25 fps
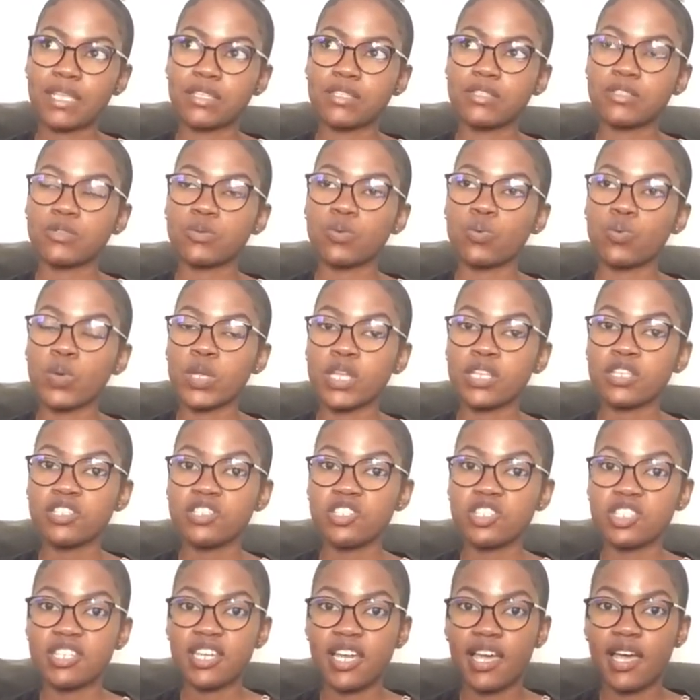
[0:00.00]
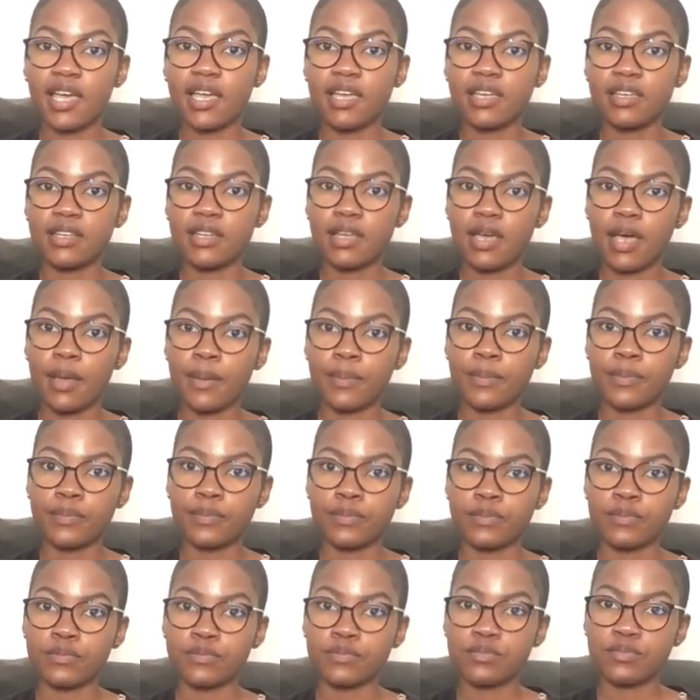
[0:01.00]
So when she died,
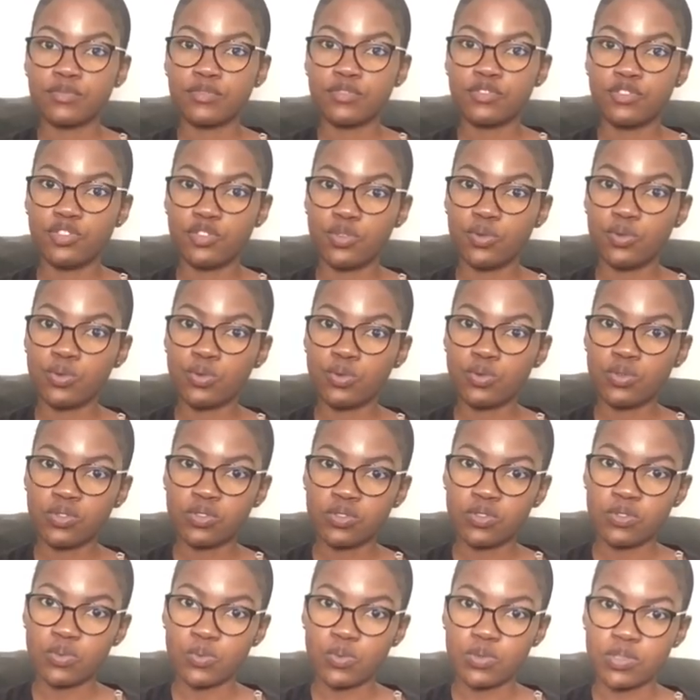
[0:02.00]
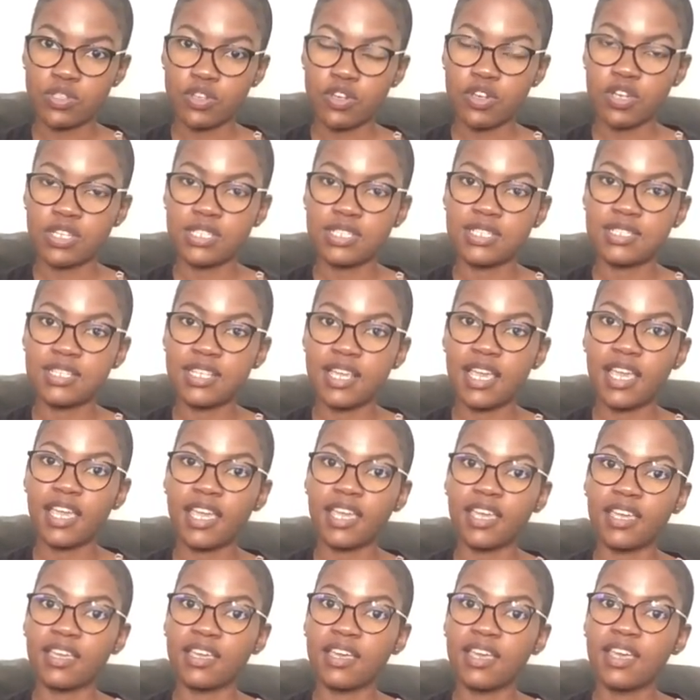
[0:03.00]
June was heard
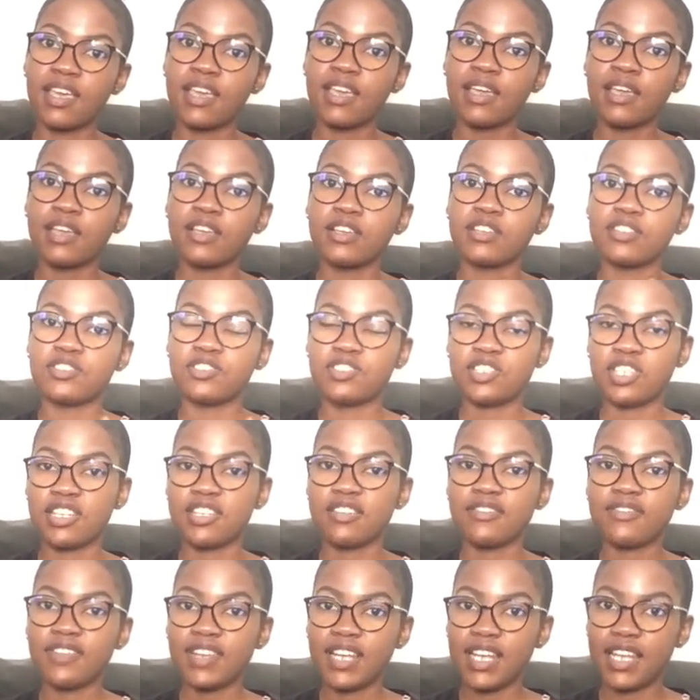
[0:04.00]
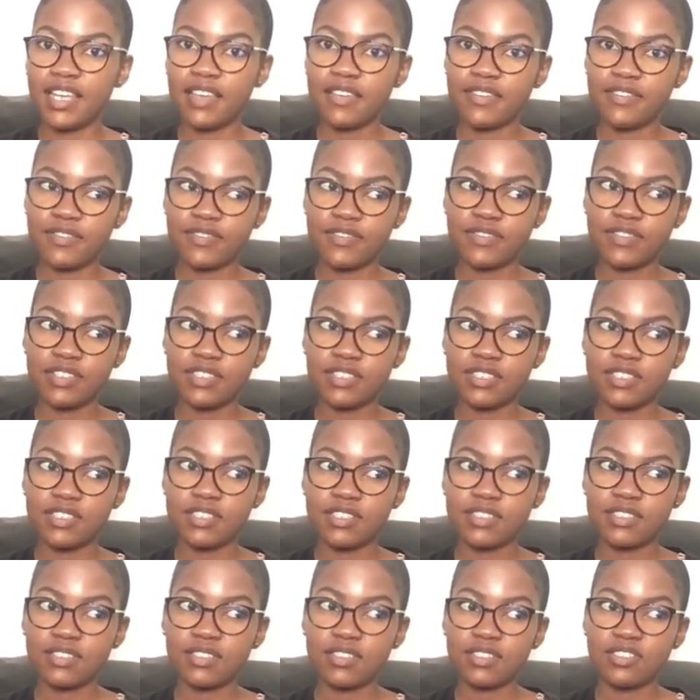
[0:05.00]
saying, Jennifer
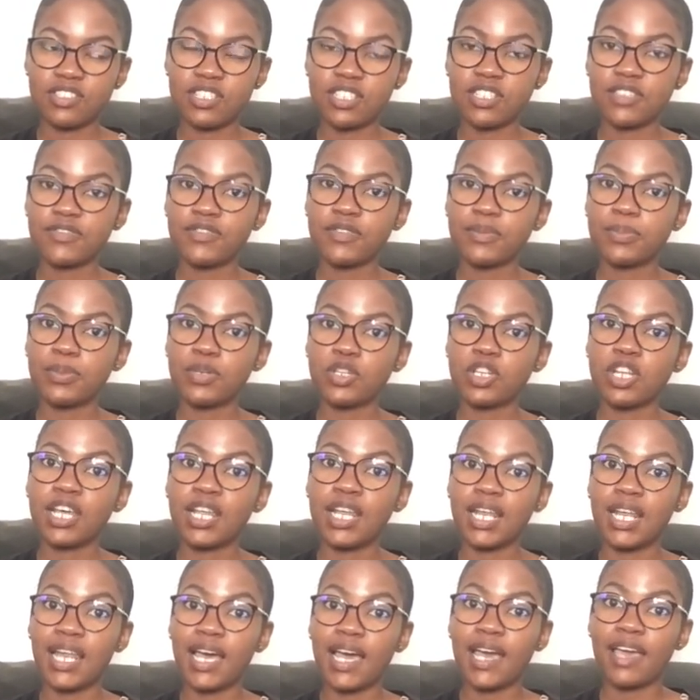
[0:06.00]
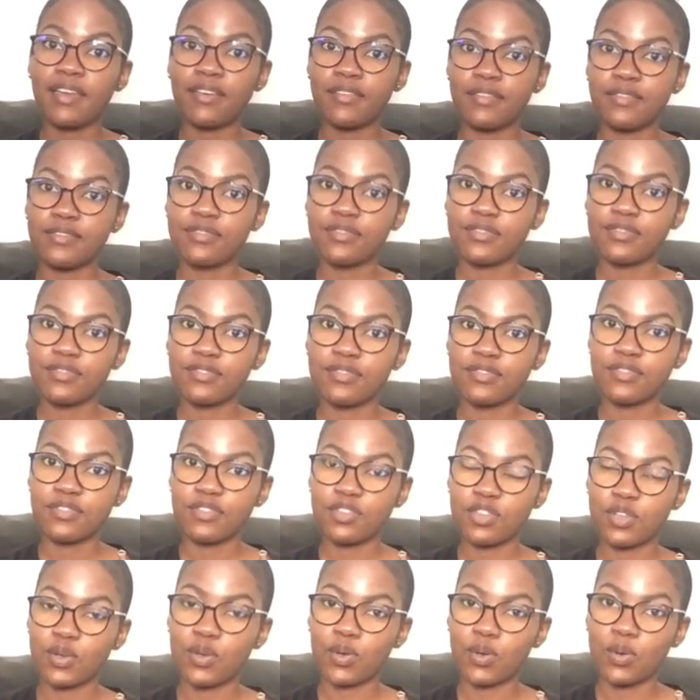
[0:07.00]
put her life,
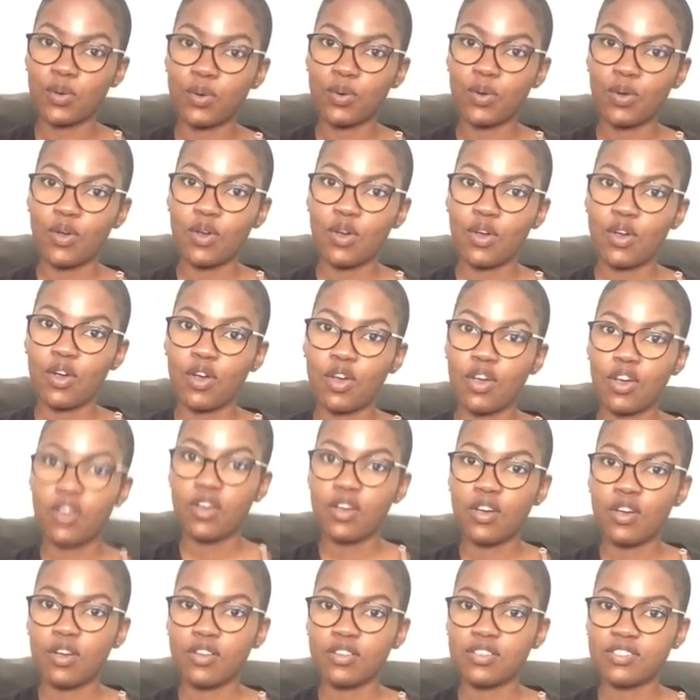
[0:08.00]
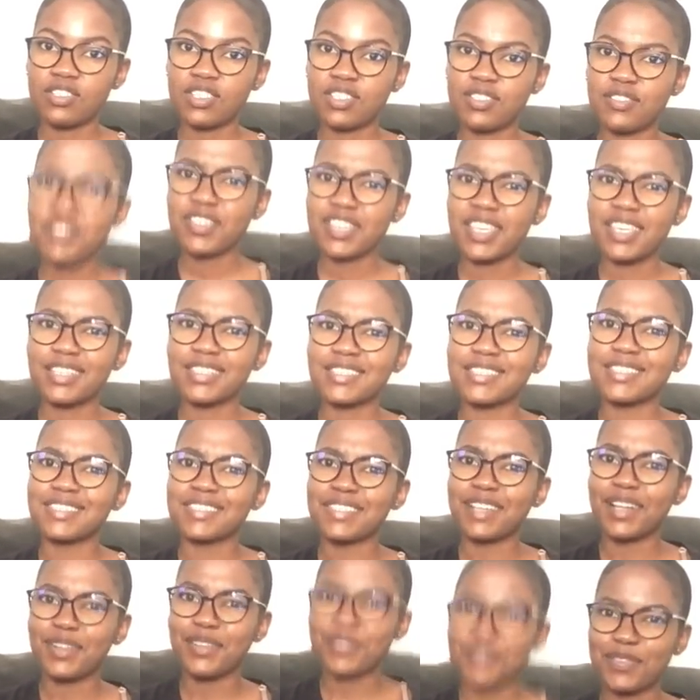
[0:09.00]
you know, Jennifer killed
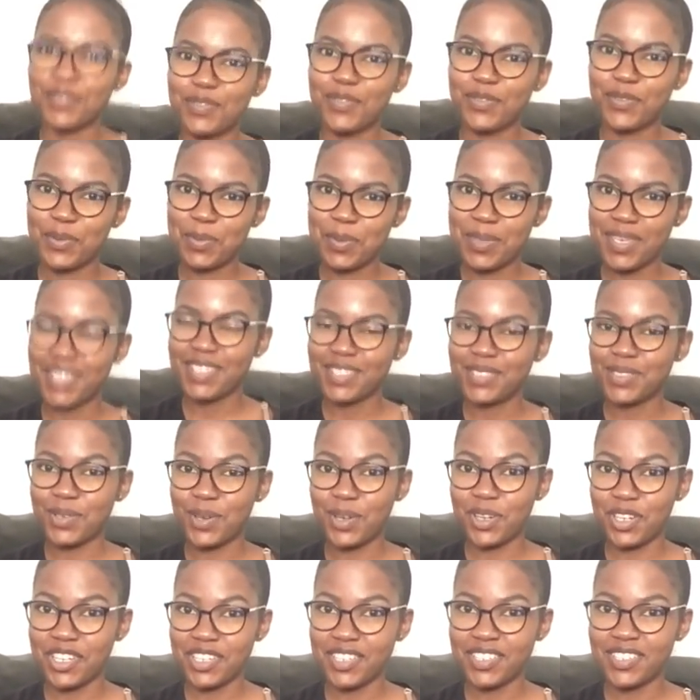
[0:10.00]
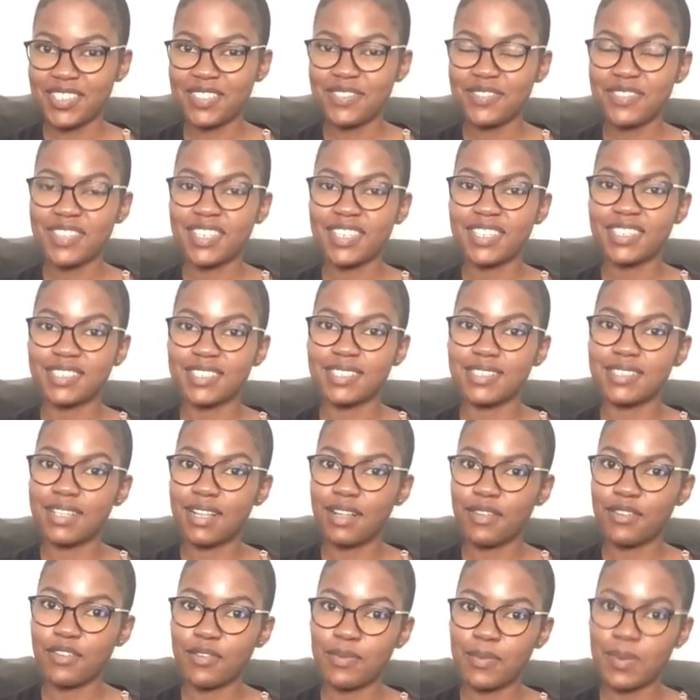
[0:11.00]
herself for me. Sorry, Jennifer killed
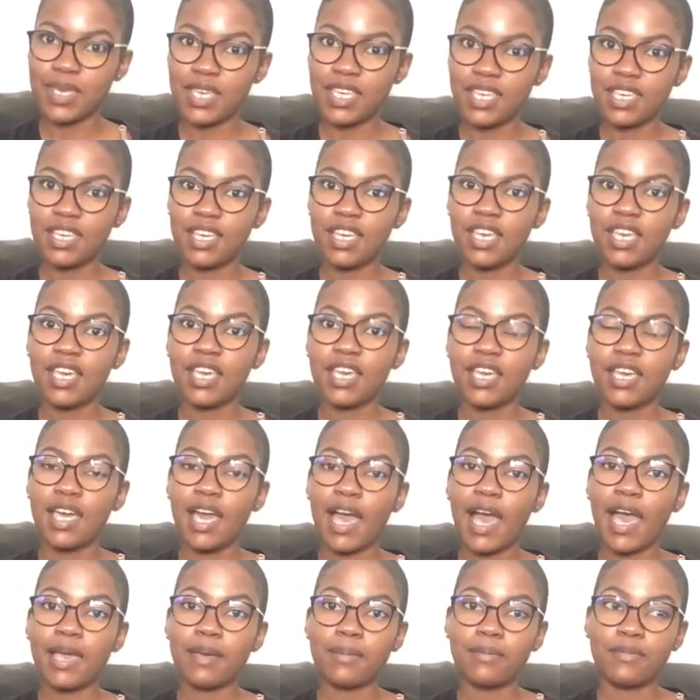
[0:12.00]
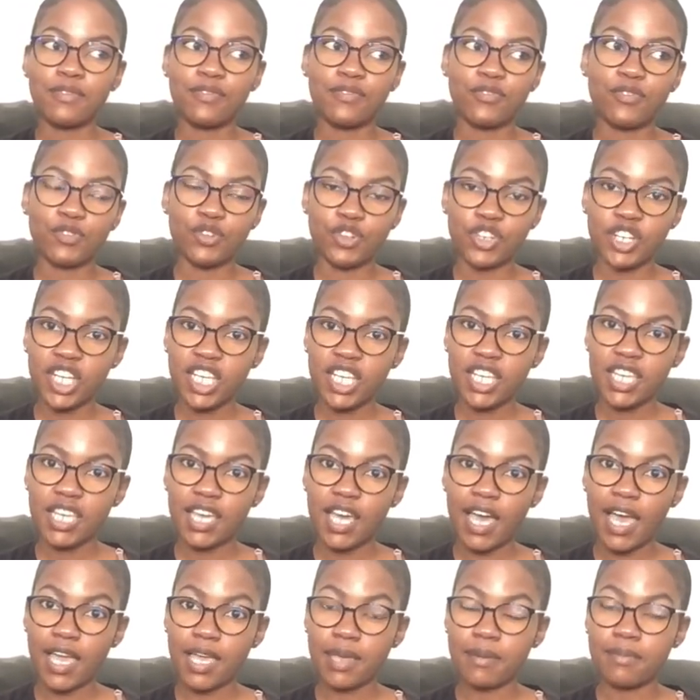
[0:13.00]
herself for me. I am free.
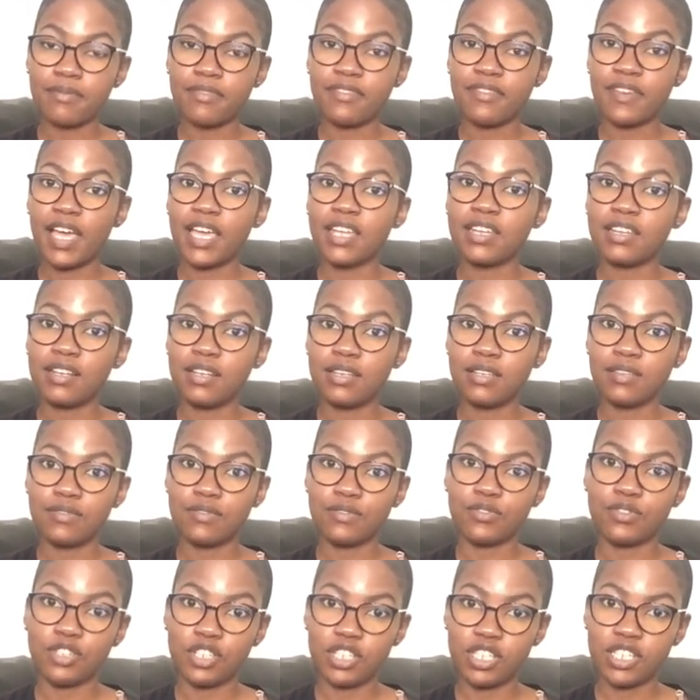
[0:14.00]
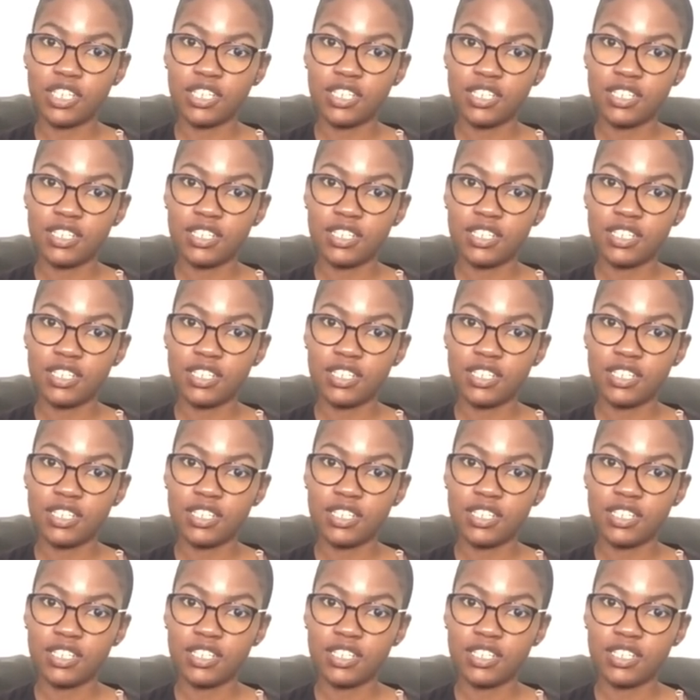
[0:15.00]
I am finally free.